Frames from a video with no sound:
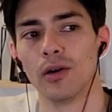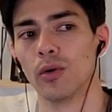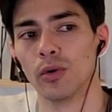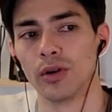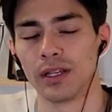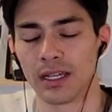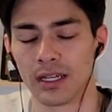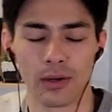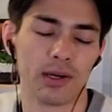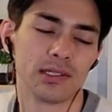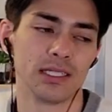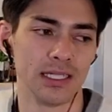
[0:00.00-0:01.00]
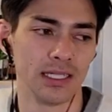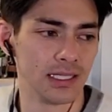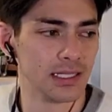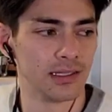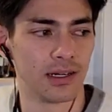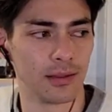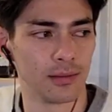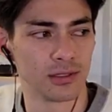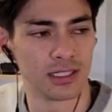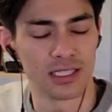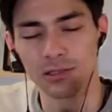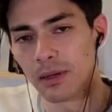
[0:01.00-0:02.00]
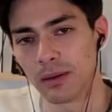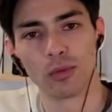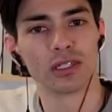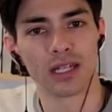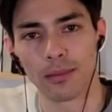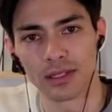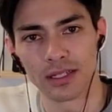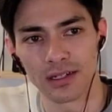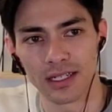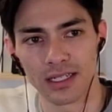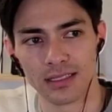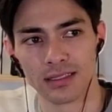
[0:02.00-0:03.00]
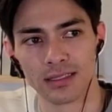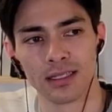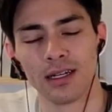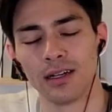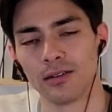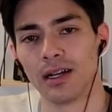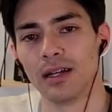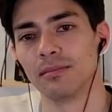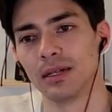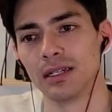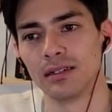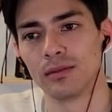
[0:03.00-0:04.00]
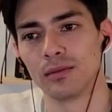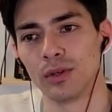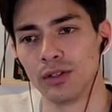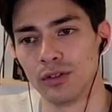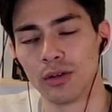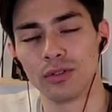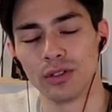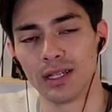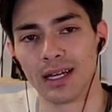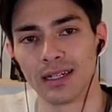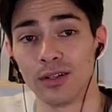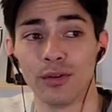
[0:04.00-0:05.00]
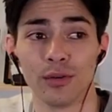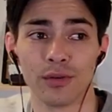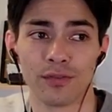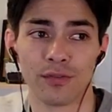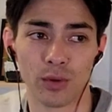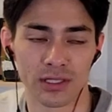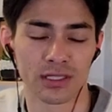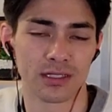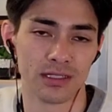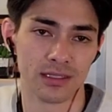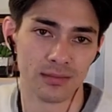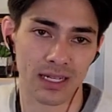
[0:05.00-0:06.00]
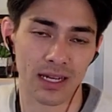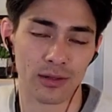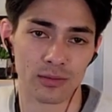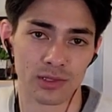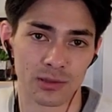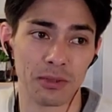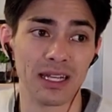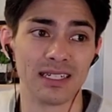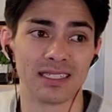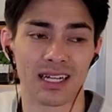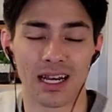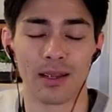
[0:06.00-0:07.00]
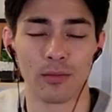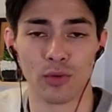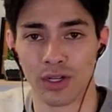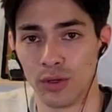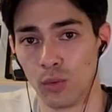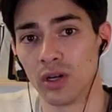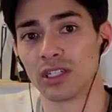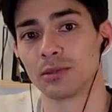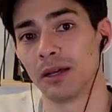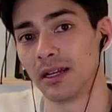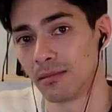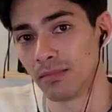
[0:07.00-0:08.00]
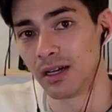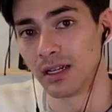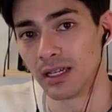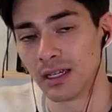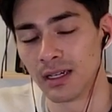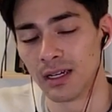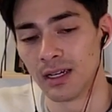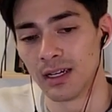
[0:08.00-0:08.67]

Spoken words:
or they go out to eat and they're able to spend more time with their kids, right? But when you don't do that and you are forced to now spend time where you were spending money,